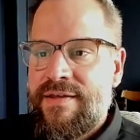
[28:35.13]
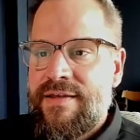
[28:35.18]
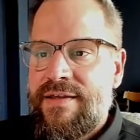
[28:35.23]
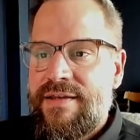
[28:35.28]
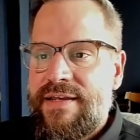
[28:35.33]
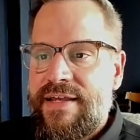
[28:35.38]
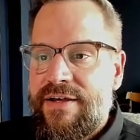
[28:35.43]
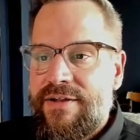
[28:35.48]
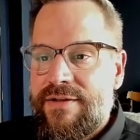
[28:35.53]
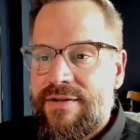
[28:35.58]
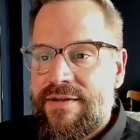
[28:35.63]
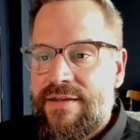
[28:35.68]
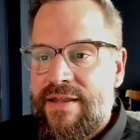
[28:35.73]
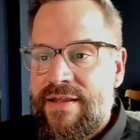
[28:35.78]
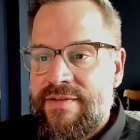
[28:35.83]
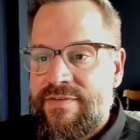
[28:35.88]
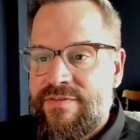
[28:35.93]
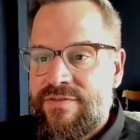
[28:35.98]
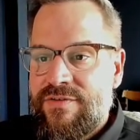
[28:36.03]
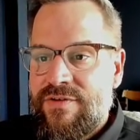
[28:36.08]
Now
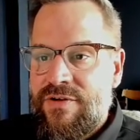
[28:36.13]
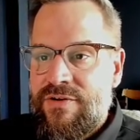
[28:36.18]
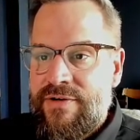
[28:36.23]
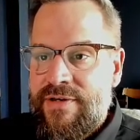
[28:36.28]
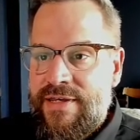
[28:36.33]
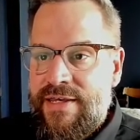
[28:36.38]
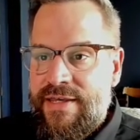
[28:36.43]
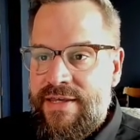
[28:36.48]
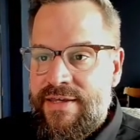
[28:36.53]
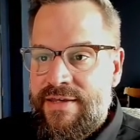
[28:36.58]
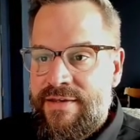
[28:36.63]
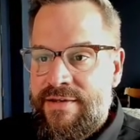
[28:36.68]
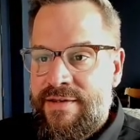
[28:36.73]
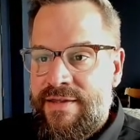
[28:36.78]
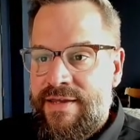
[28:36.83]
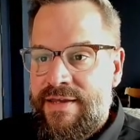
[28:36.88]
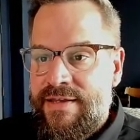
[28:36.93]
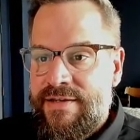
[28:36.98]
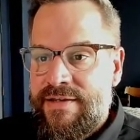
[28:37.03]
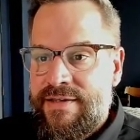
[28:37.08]
let's go ahead
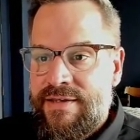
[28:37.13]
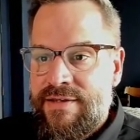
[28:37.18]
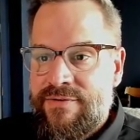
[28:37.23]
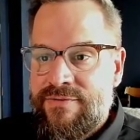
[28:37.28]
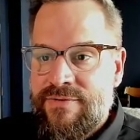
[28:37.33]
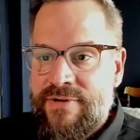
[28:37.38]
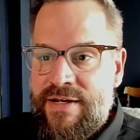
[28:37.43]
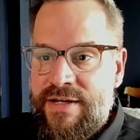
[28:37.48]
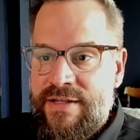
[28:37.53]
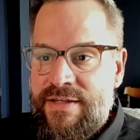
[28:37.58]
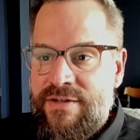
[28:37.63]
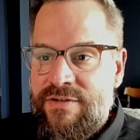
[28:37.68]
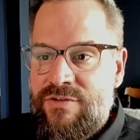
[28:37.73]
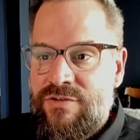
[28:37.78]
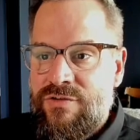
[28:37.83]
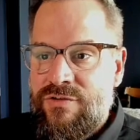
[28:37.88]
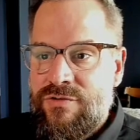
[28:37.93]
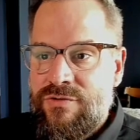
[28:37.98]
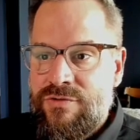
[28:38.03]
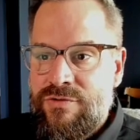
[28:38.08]
and get ready
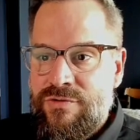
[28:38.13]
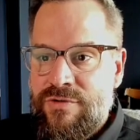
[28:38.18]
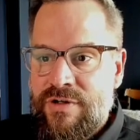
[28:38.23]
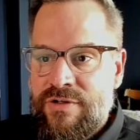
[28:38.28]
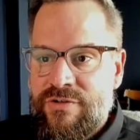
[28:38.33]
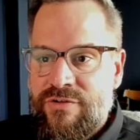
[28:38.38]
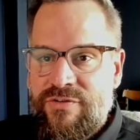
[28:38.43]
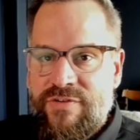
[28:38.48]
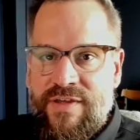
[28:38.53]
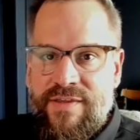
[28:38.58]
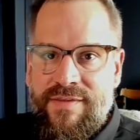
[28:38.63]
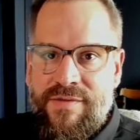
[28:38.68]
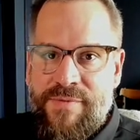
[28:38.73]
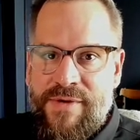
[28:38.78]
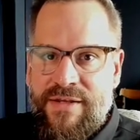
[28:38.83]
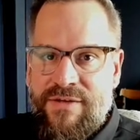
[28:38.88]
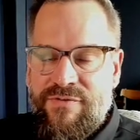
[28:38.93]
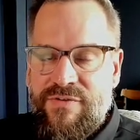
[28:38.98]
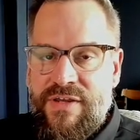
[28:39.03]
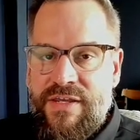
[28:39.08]
to understand the
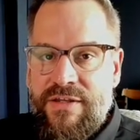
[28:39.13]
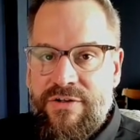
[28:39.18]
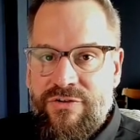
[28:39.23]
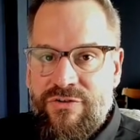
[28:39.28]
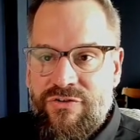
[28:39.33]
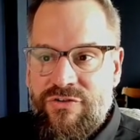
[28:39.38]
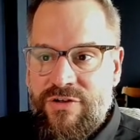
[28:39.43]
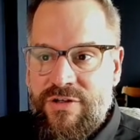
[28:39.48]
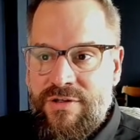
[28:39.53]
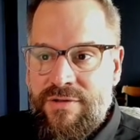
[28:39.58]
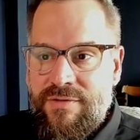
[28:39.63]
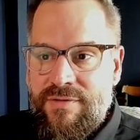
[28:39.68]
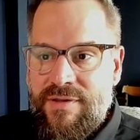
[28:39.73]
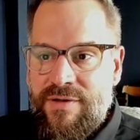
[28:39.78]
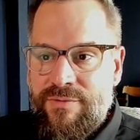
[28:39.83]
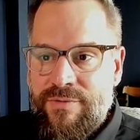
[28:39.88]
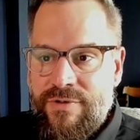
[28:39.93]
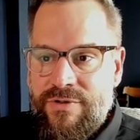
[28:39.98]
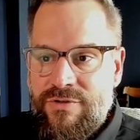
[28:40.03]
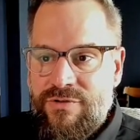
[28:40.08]
amount of energy
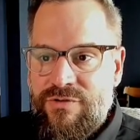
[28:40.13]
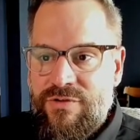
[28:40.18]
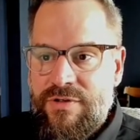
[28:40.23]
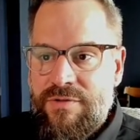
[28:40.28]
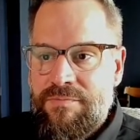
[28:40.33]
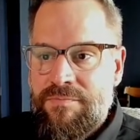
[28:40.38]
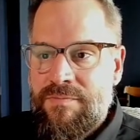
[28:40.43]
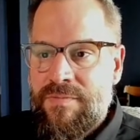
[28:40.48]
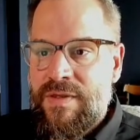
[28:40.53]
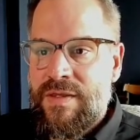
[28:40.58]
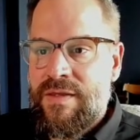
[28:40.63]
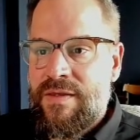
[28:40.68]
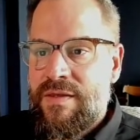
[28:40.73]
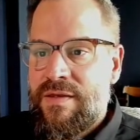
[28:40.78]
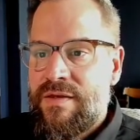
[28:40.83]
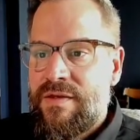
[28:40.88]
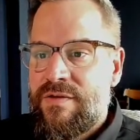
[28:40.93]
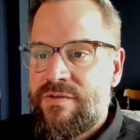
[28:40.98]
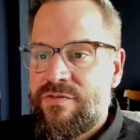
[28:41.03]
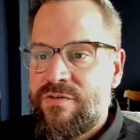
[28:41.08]
that we're using.
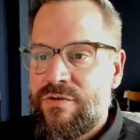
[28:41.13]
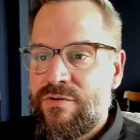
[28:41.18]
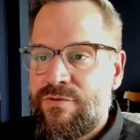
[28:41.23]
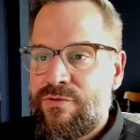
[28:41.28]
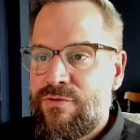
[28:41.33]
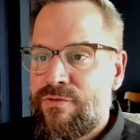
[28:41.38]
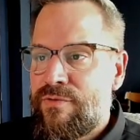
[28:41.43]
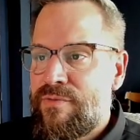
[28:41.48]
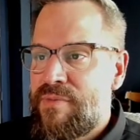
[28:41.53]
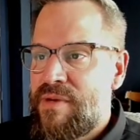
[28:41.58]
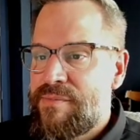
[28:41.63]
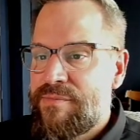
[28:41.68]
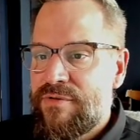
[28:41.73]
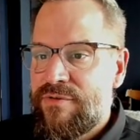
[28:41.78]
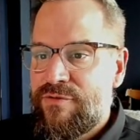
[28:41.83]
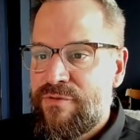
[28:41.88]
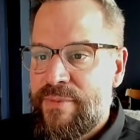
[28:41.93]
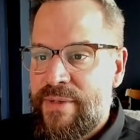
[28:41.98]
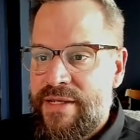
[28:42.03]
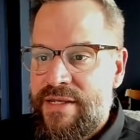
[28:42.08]
So remember,
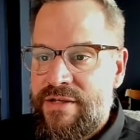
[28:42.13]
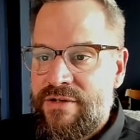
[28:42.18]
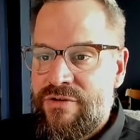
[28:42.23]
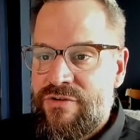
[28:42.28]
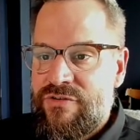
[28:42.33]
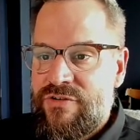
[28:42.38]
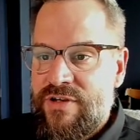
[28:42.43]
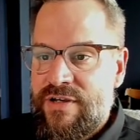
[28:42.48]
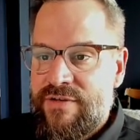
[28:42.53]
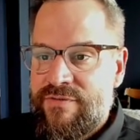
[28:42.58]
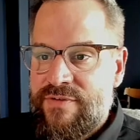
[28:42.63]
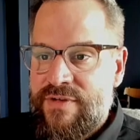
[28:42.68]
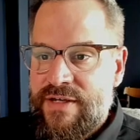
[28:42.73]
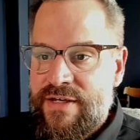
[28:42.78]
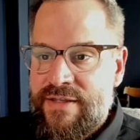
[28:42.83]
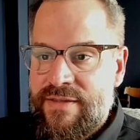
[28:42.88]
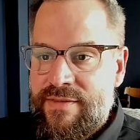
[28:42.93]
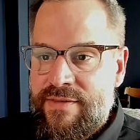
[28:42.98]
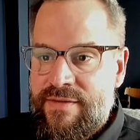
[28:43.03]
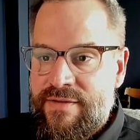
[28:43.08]
for my energy, I've
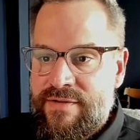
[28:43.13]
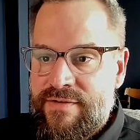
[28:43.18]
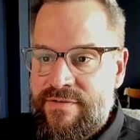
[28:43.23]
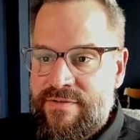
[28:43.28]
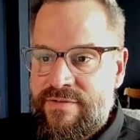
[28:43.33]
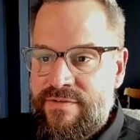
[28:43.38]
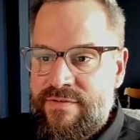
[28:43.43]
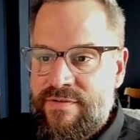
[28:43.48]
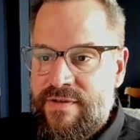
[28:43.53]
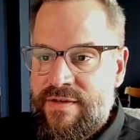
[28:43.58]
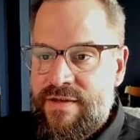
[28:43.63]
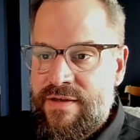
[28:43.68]
got this